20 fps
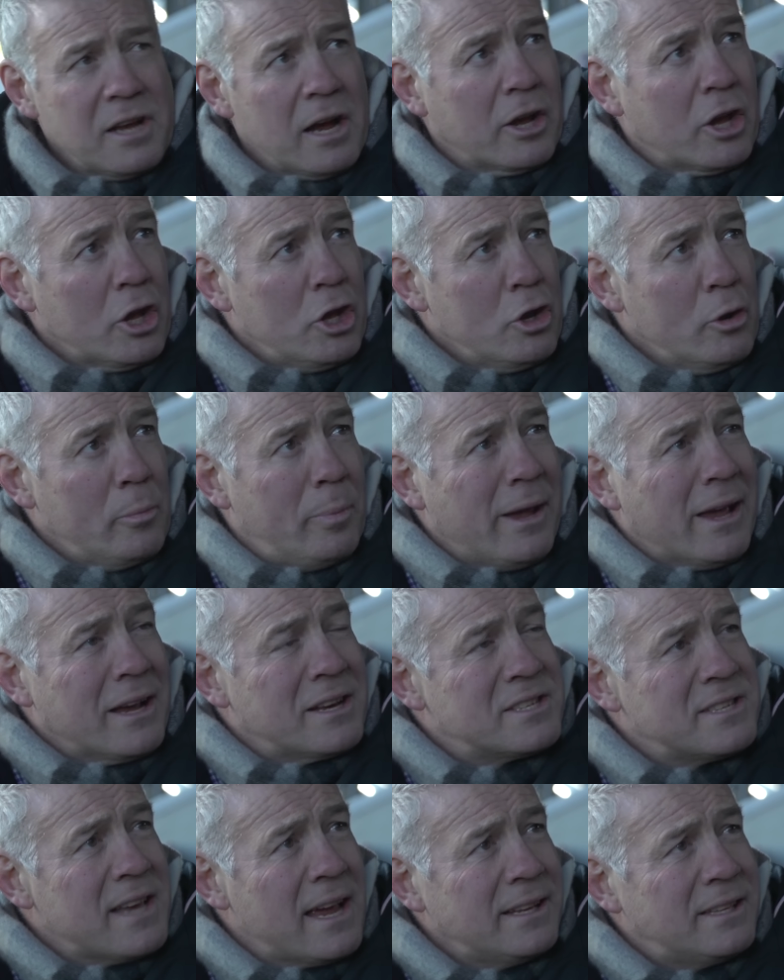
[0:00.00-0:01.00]
Duncan, you'll be
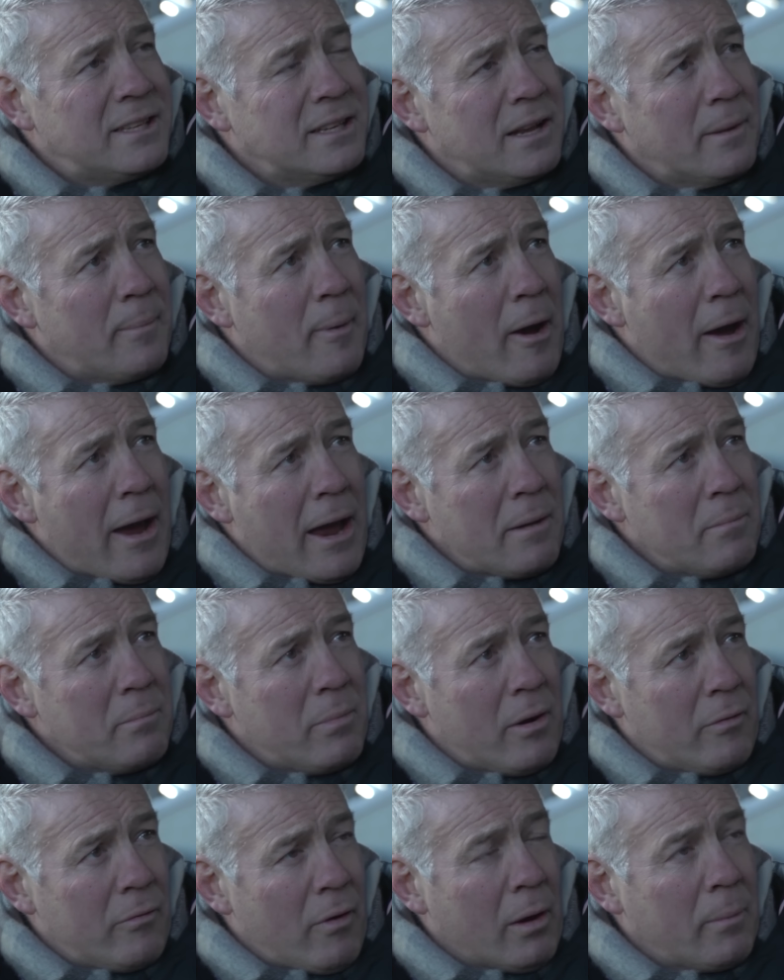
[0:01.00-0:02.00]
excited about
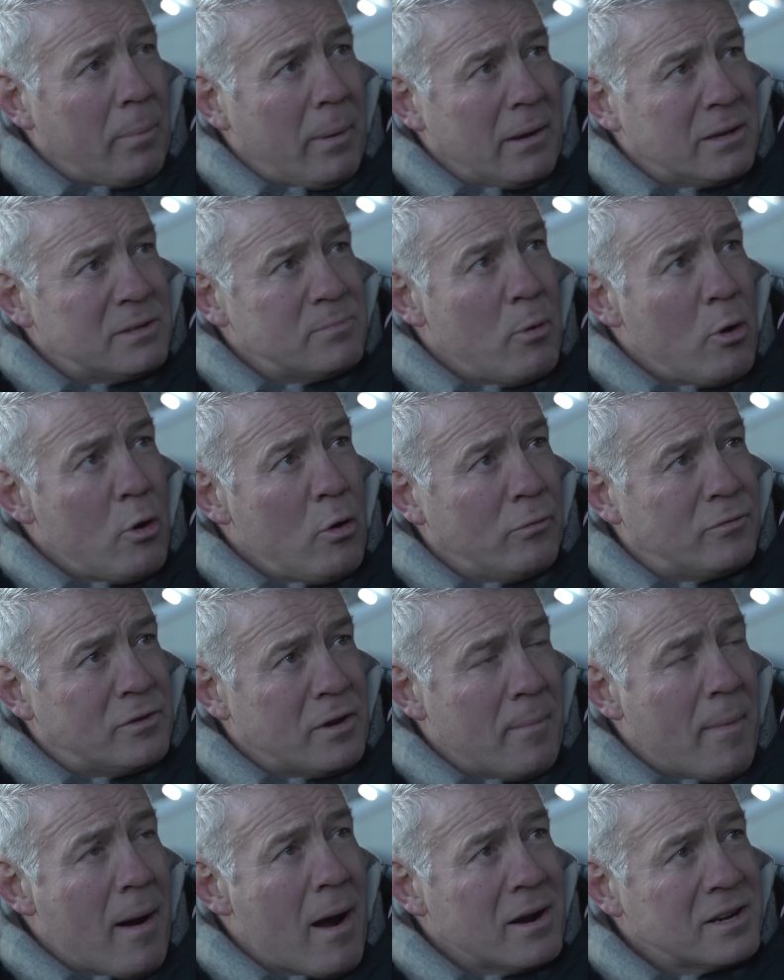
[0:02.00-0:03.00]
Edinburgh Rugby's move
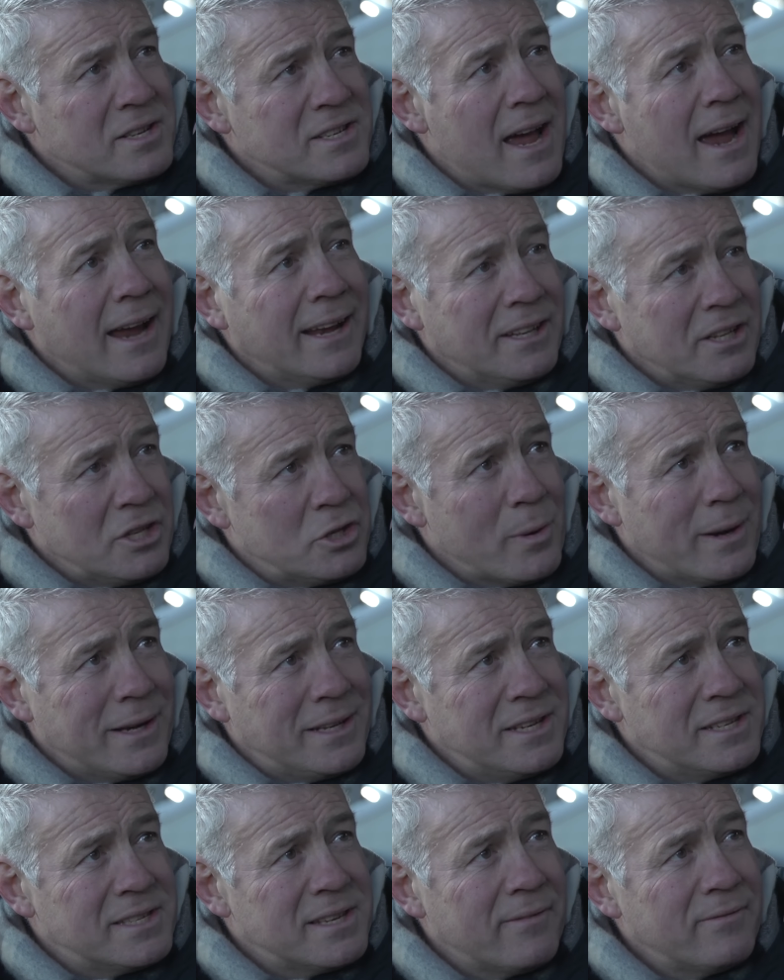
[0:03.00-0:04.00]
to Myreside in
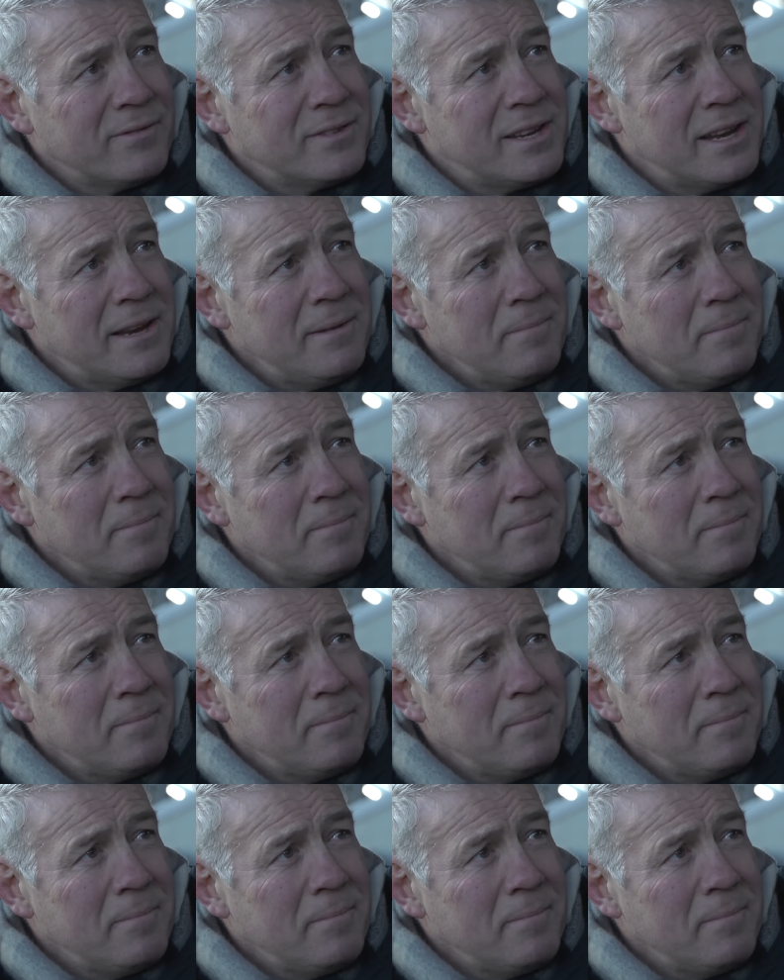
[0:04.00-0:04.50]
2017?